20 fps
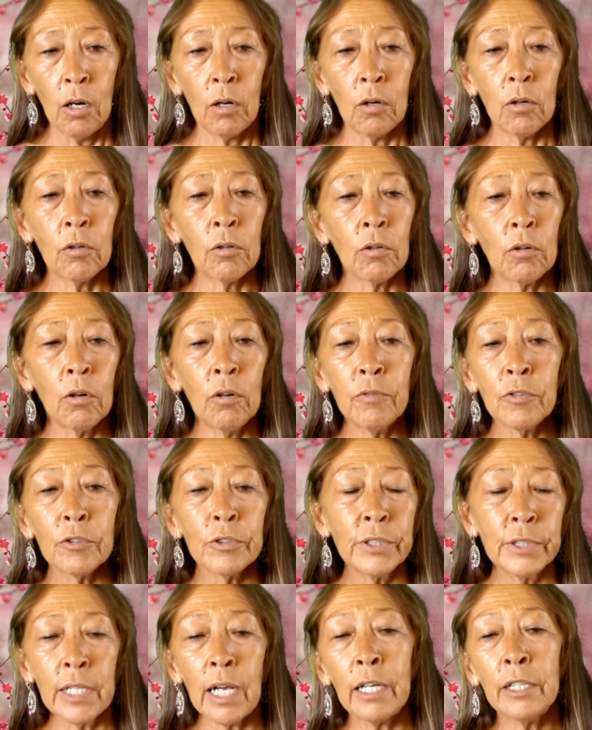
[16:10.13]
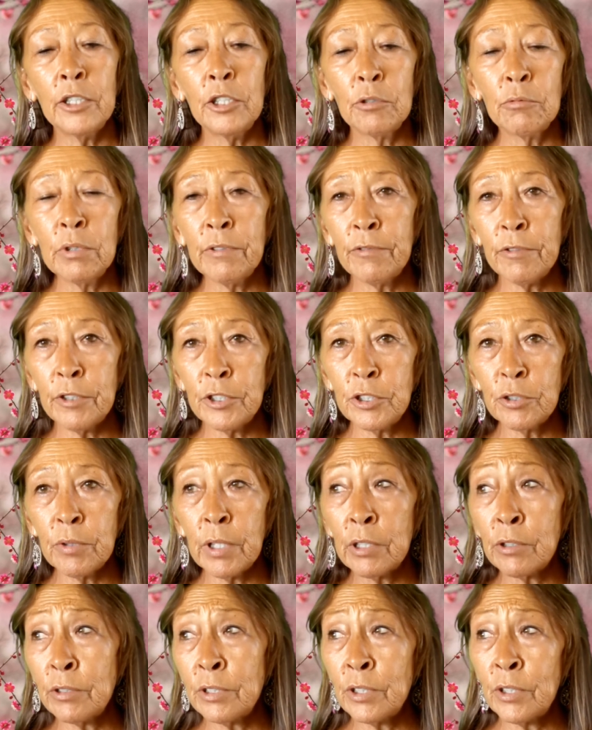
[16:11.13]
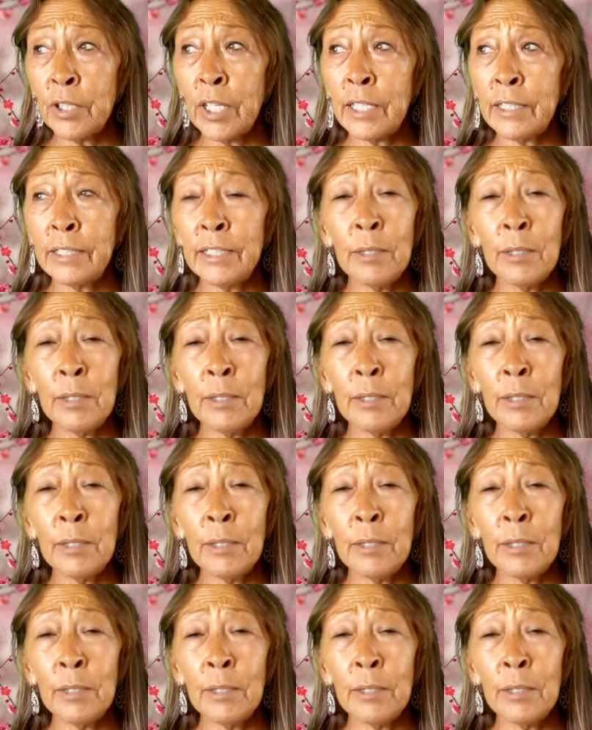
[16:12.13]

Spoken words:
or overstock your refrigerator so that